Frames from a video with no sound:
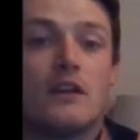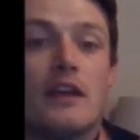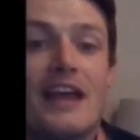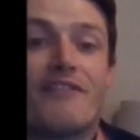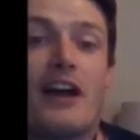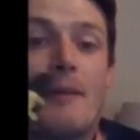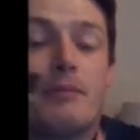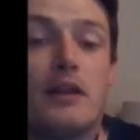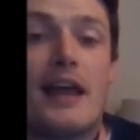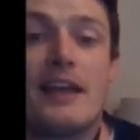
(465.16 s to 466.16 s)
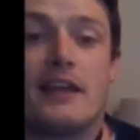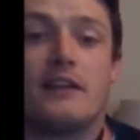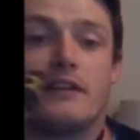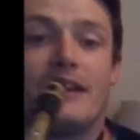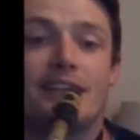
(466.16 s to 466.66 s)
If I play
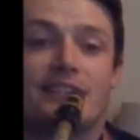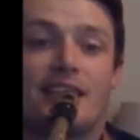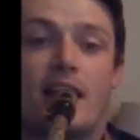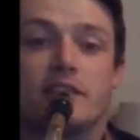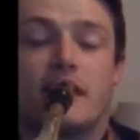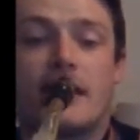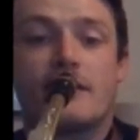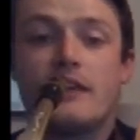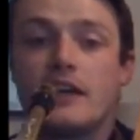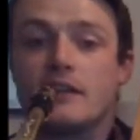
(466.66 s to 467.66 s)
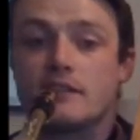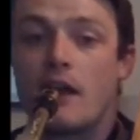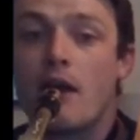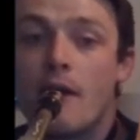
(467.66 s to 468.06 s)
it, it sounds like this.